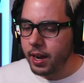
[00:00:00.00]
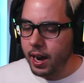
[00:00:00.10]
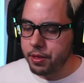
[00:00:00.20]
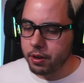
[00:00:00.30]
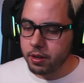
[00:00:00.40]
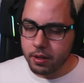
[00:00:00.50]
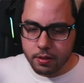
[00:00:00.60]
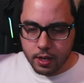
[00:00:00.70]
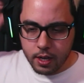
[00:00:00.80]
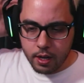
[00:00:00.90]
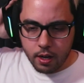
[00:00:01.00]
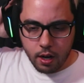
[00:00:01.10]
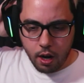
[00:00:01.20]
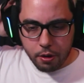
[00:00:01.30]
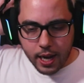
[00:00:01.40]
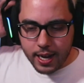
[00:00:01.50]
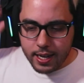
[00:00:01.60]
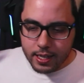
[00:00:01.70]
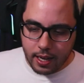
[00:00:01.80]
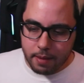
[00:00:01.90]
Either
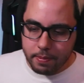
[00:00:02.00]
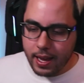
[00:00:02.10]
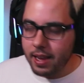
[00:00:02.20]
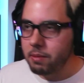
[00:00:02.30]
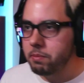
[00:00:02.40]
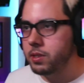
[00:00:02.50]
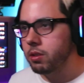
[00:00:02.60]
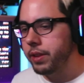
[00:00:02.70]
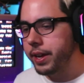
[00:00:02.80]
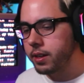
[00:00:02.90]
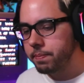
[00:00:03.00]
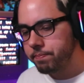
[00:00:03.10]
arcadey type games or like